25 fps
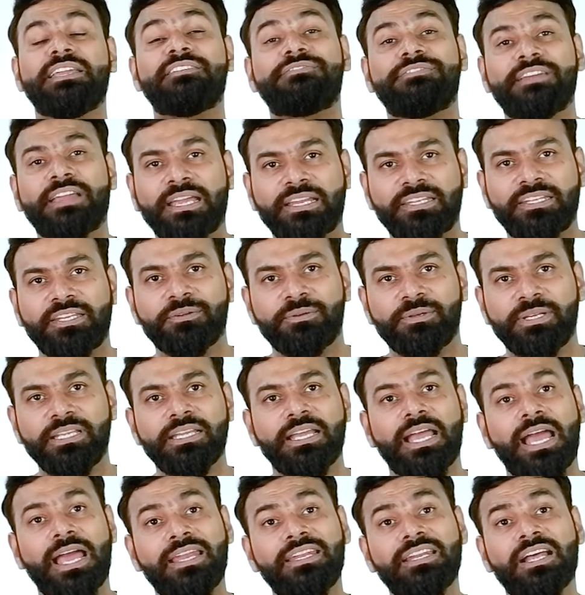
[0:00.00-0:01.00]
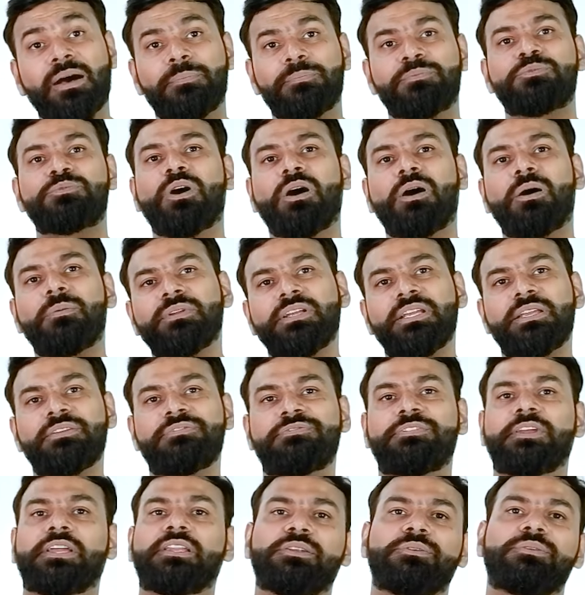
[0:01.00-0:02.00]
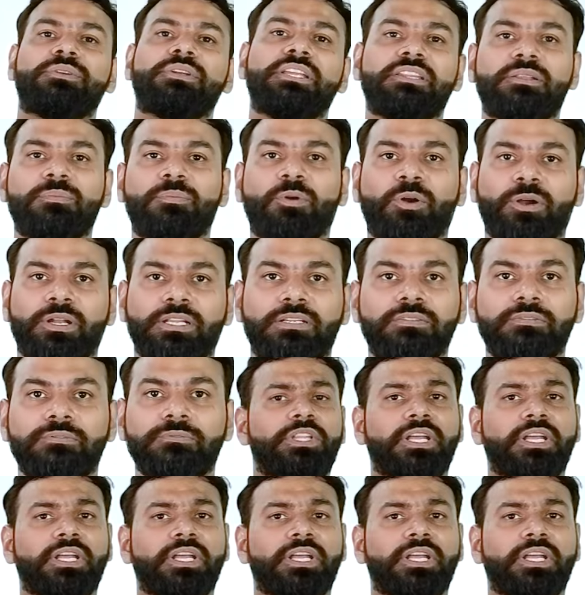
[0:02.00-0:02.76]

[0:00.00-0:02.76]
effectively and absorbed effectively in the body.